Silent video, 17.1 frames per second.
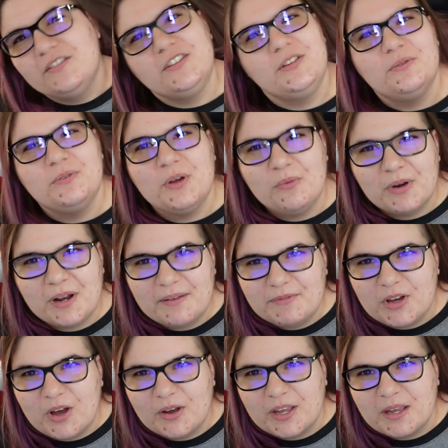You know what
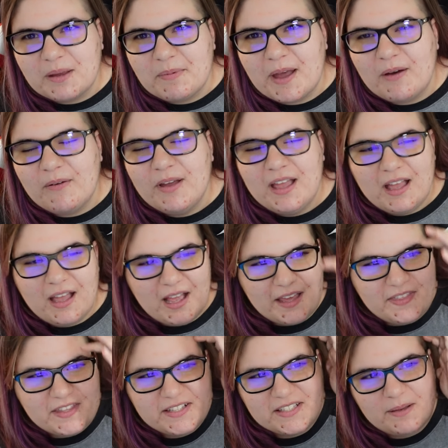I'm talking about.
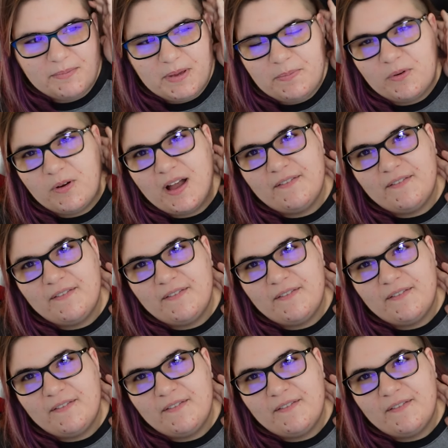I think some people